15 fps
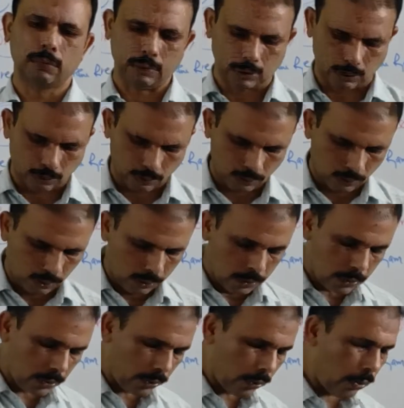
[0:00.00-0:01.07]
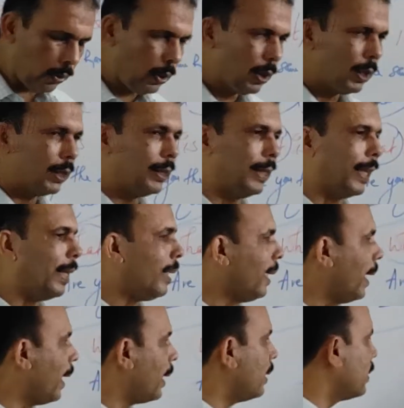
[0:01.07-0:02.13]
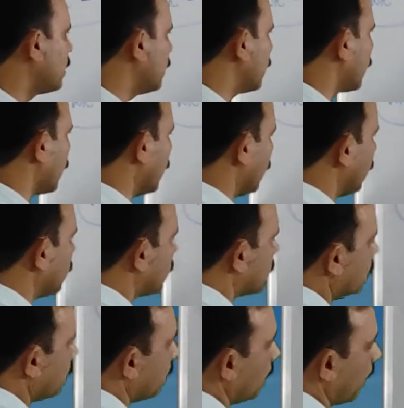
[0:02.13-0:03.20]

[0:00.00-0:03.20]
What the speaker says: No. So their answer is